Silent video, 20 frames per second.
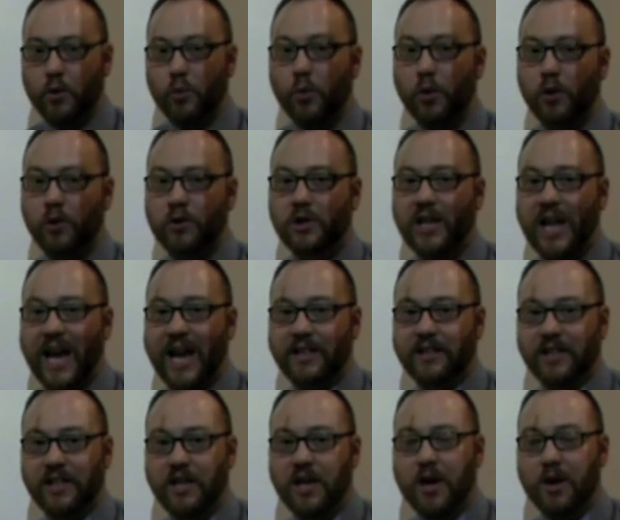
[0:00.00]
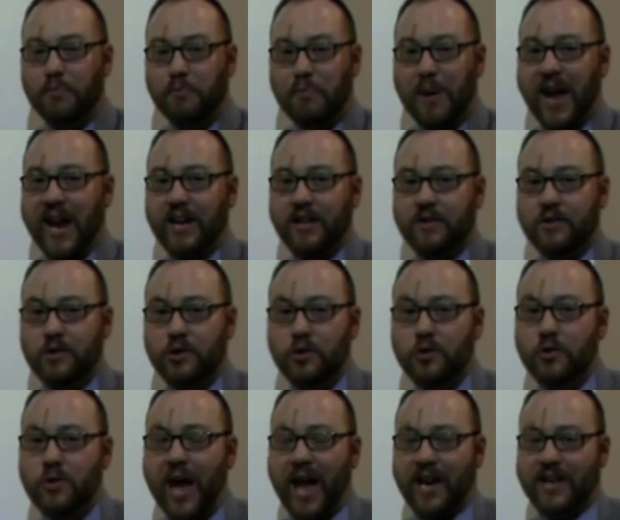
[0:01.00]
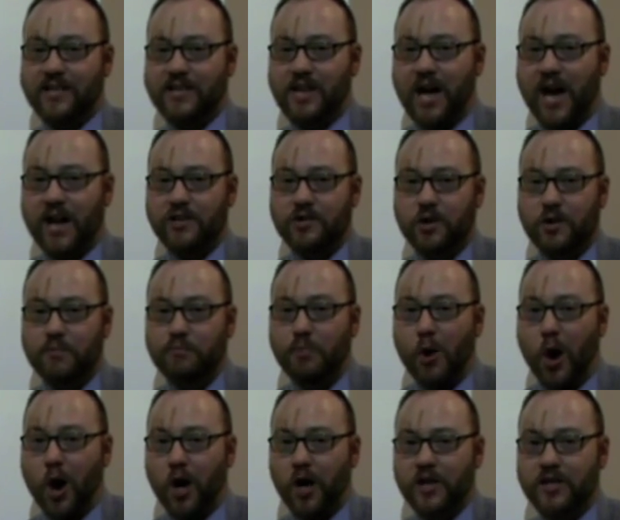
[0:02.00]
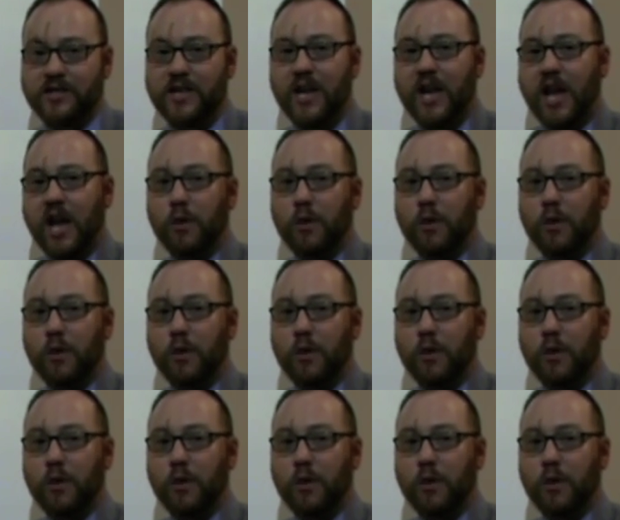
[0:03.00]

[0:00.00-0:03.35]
We'll gladly paint new hex signs on barns,